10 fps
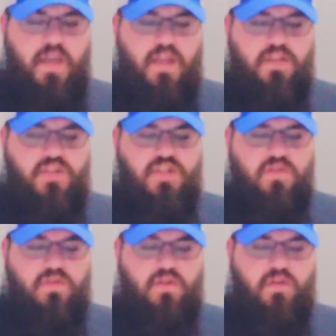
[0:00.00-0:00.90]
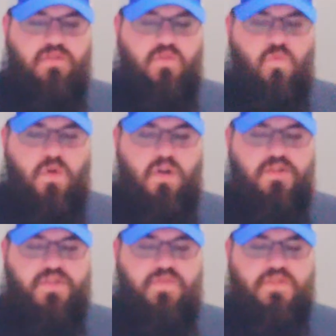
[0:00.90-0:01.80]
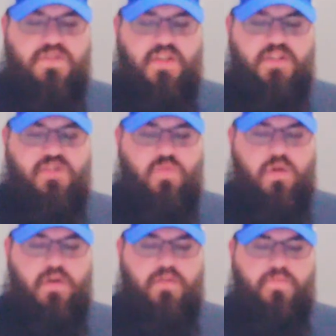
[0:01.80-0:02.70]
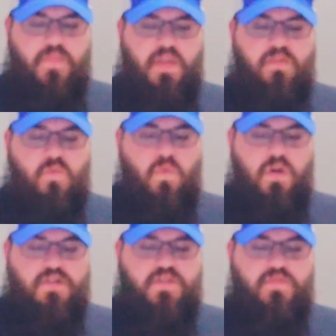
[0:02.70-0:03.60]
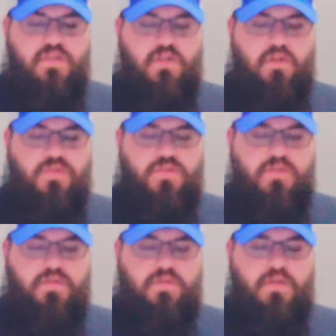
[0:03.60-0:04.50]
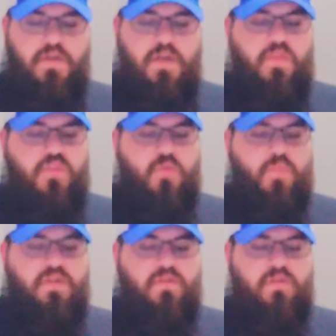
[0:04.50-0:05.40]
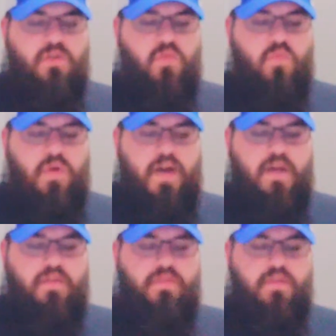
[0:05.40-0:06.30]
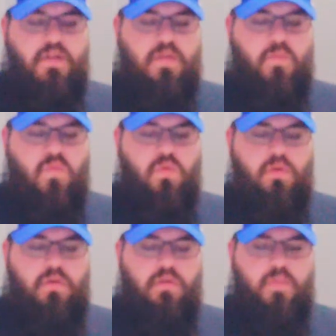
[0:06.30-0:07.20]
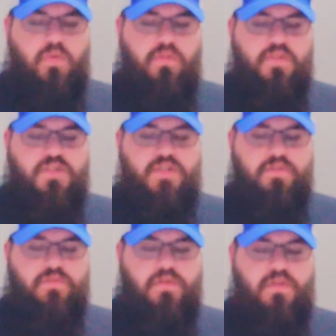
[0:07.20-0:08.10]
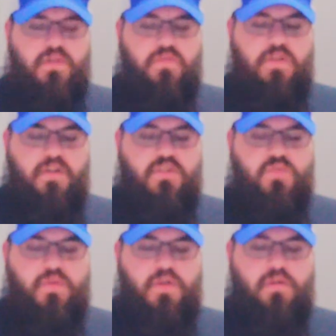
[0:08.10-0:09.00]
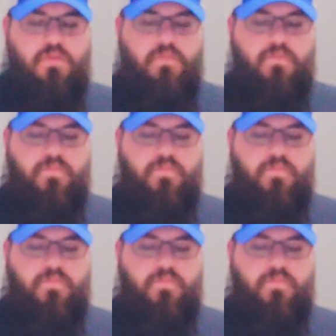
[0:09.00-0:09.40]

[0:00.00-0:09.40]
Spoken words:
And ye shall guard the watch of the sanctuary, and the watch of the altar, that there be no wrath any more upon the children of Yashrael.